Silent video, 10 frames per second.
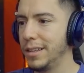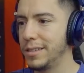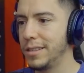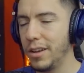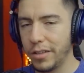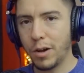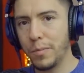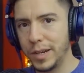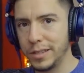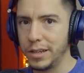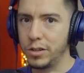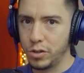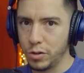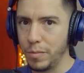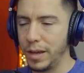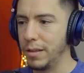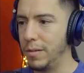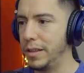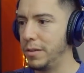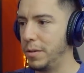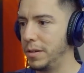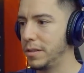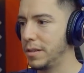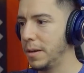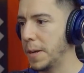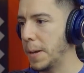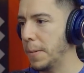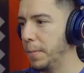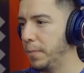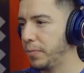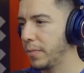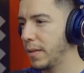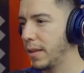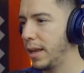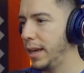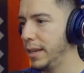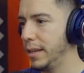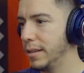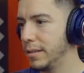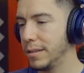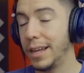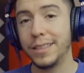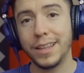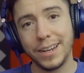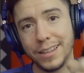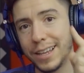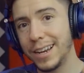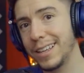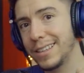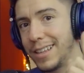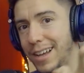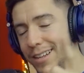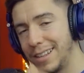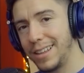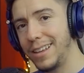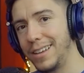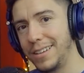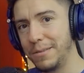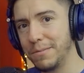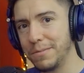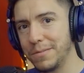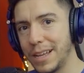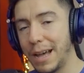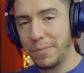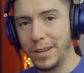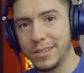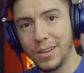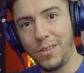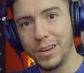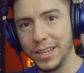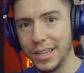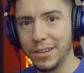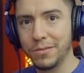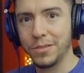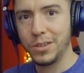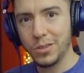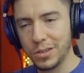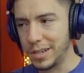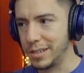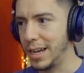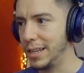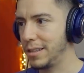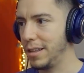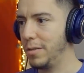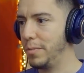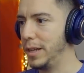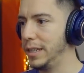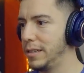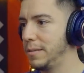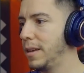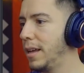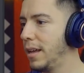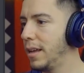It's the other companies that should make the Blender ones. Hey, and that happens only if users ask the companies.